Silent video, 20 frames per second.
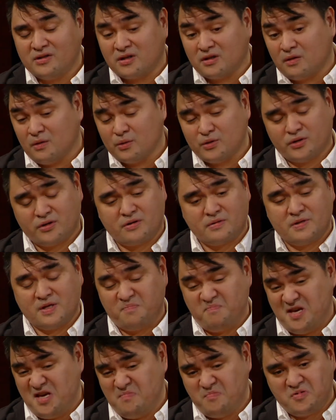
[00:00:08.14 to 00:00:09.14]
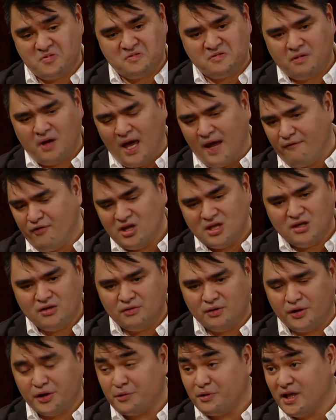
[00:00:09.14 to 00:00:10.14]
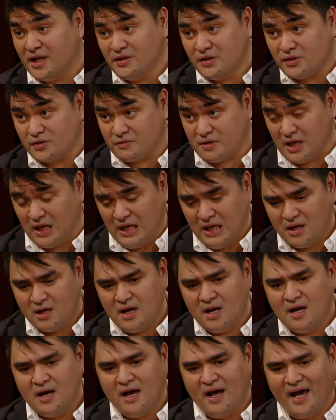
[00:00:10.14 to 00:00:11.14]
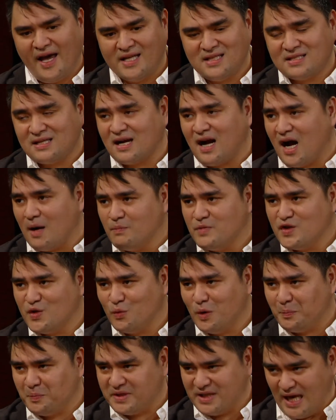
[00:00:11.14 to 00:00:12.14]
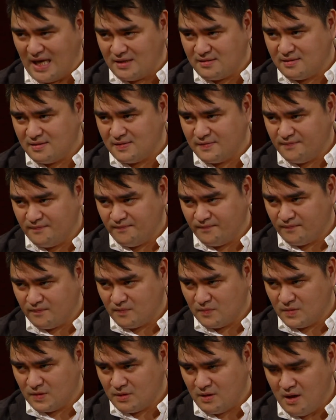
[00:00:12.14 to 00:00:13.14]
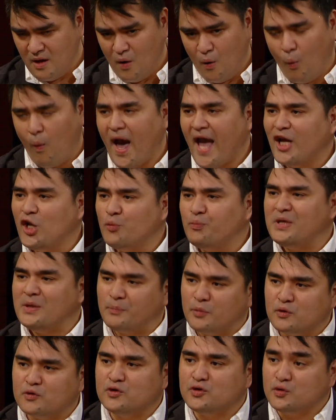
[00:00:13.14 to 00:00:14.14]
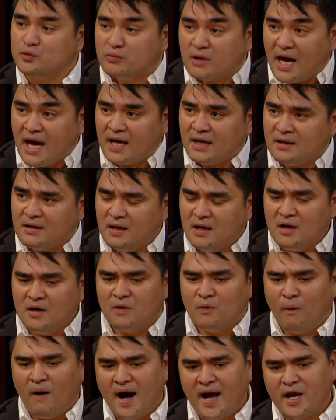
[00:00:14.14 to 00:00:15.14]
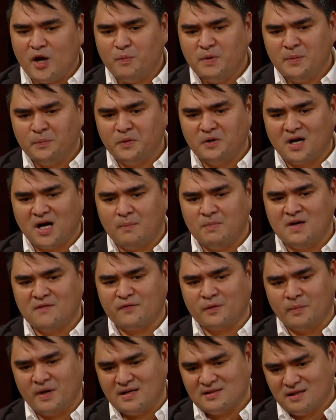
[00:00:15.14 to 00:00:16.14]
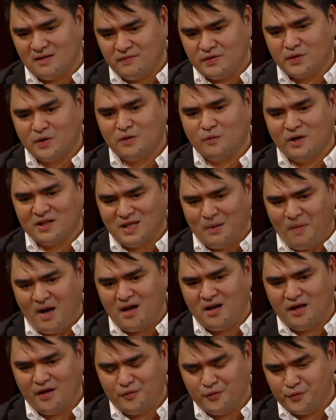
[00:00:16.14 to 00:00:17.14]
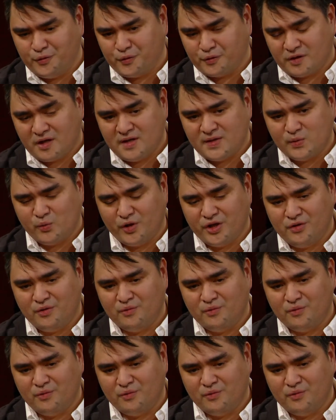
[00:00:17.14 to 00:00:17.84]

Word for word: the culture, the people, everything you know, your history, and to come to a place. Why do people do that? Why are people coming from El Salvador, Guatemala, and Honduras? When